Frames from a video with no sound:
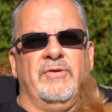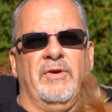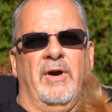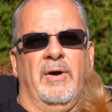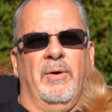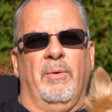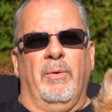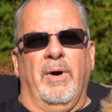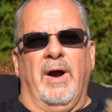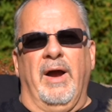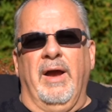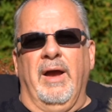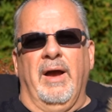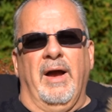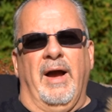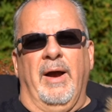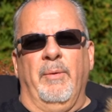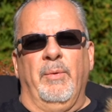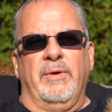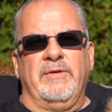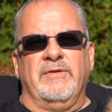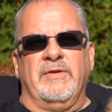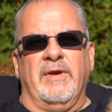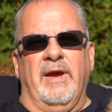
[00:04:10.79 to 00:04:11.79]
here. So I, I
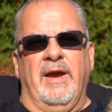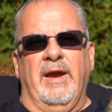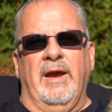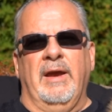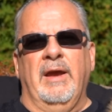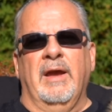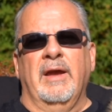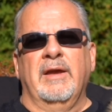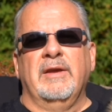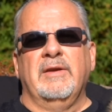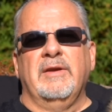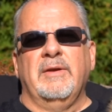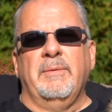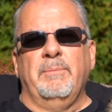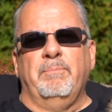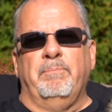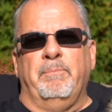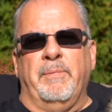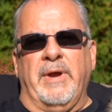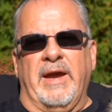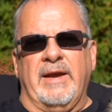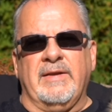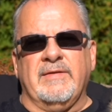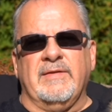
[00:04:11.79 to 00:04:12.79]
would say
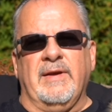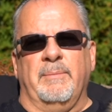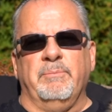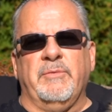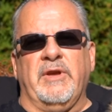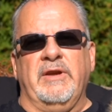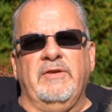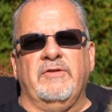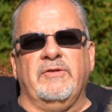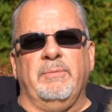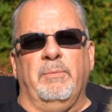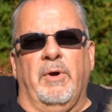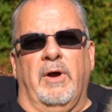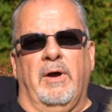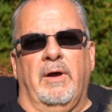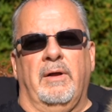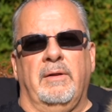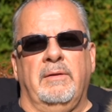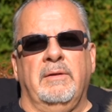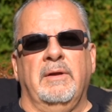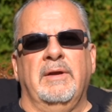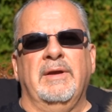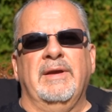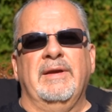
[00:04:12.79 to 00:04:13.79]
pick something
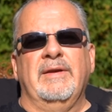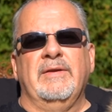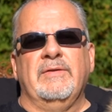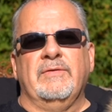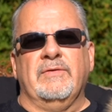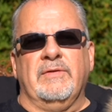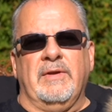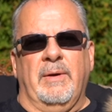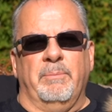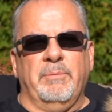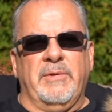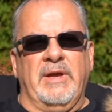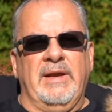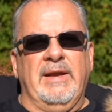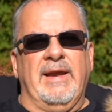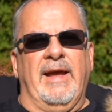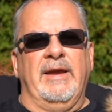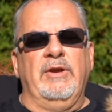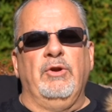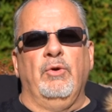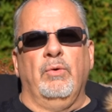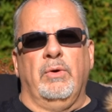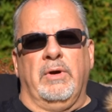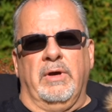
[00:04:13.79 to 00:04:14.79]
small, something
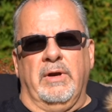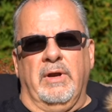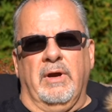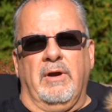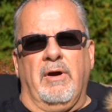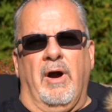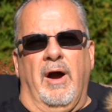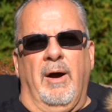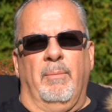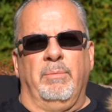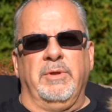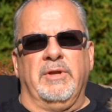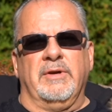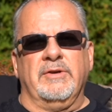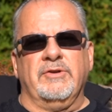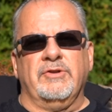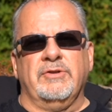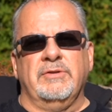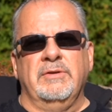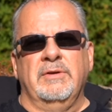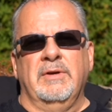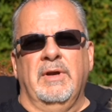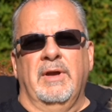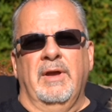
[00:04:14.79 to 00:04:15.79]
that you can
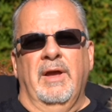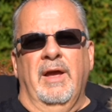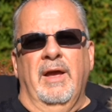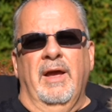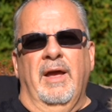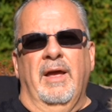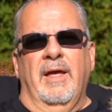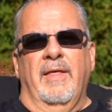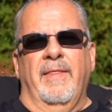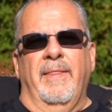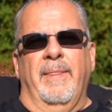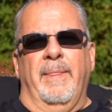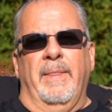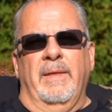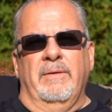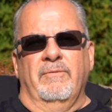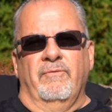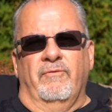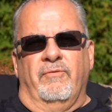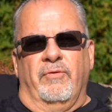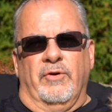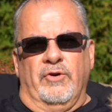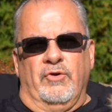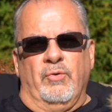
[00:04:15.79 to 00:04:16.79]
accomplish. Nice
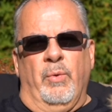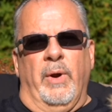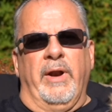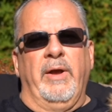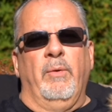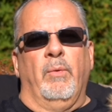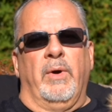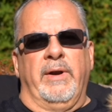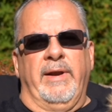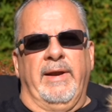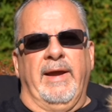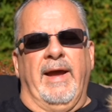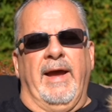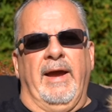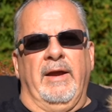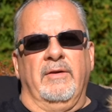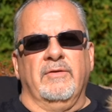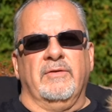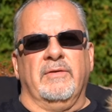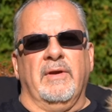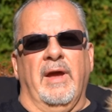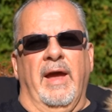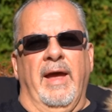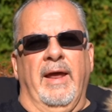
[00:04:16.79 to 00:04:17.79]
for 21
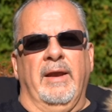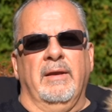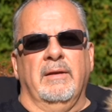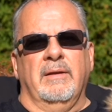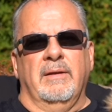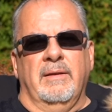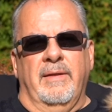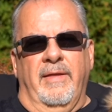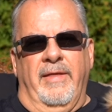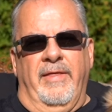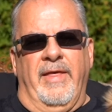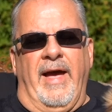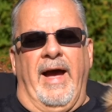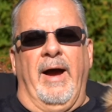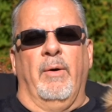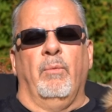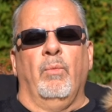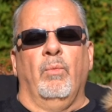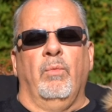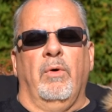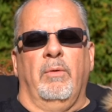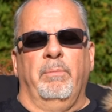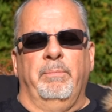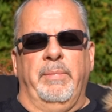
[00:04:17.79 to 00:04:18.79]
days, and that
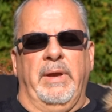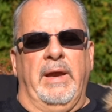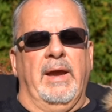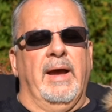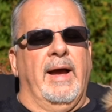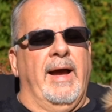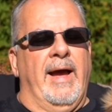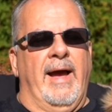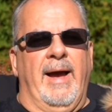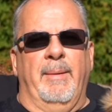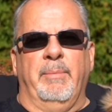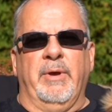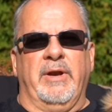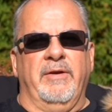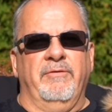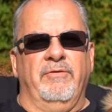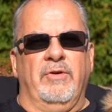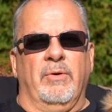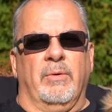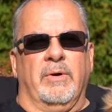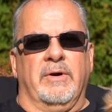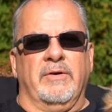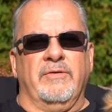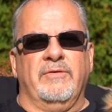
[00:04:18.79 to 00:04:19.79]
will be a habit
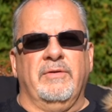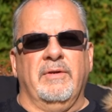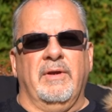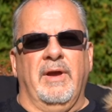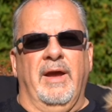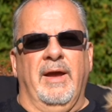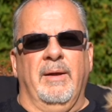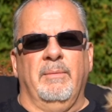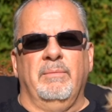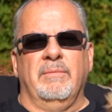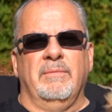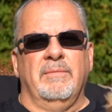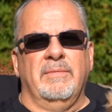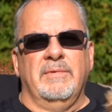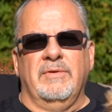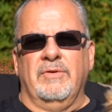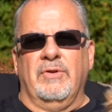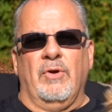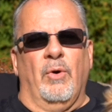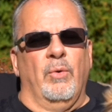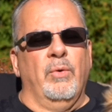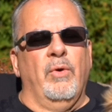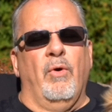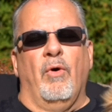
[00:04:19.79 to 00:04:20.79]
of yours. And
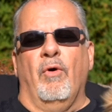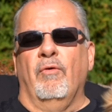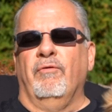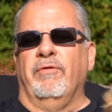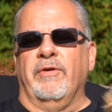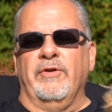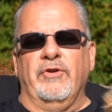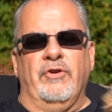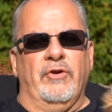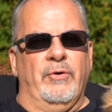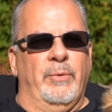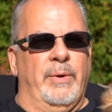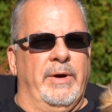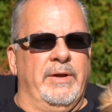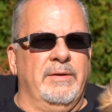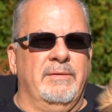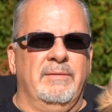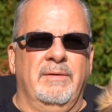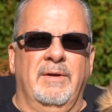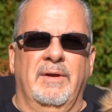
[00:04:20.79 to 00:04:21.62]
don't overdo it.